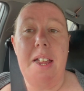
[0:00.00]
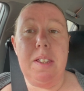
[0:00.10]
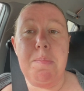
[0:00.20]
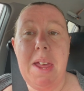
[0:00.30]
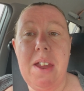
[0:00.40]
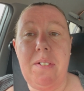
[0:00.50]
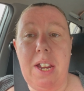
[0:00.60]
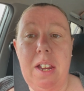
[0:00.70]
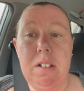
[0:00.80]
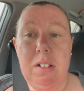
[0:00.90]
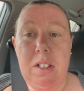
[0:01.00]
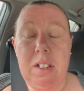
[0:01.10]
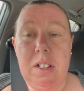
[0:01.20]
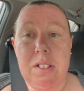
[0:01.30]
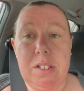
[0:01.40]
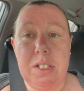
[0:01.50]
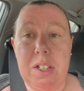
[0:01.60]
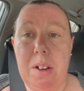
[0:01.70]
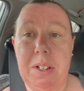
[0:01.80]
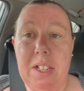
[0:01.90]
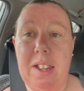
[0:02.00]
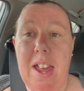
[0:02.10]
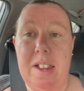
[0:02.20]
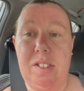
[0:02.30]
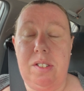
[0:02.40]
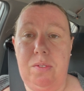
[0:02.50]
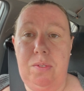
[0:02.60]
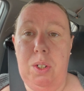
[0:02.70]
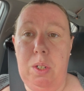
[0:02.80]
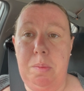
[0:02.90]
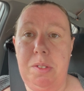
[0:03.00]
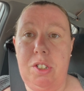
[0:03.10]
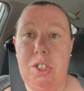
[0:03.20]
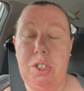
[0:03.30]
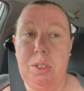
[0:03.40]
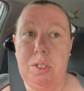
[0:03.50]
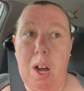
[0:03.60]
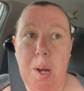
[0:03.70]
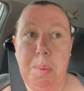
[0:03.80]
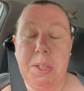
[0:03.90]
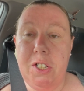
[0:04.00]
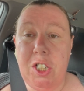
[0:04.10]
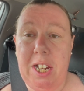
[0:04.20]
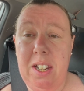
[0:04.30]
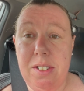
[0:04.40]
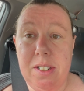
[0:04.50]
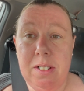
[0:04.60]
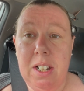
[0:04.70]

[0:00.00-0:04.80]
at the Mary to go and get forms to open the Gite